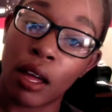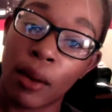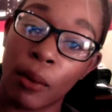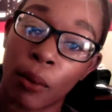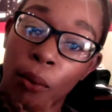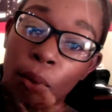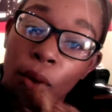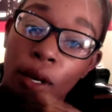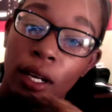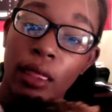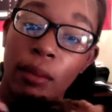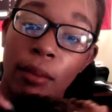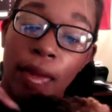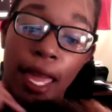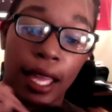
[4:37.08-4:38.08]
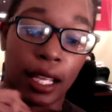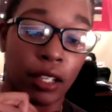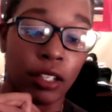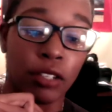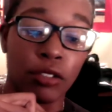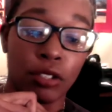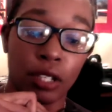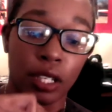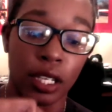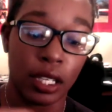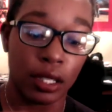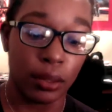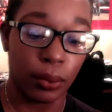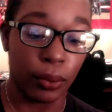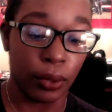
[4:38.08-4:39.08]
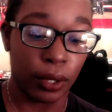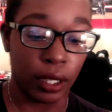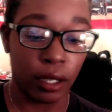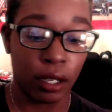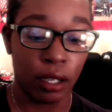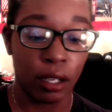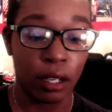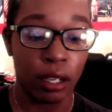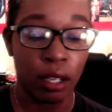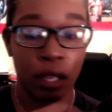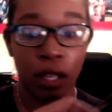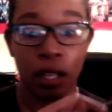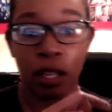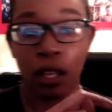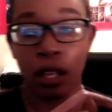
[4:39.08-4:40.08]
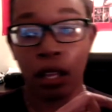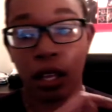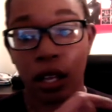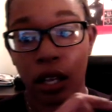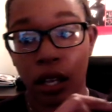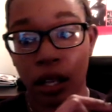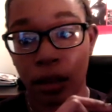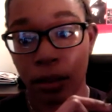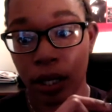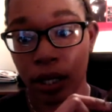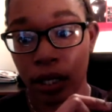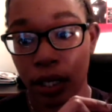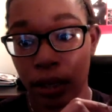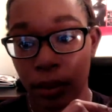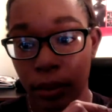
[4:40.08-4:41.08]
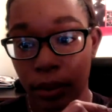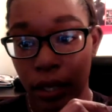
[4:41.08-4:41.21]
one in the back. There usually is one clip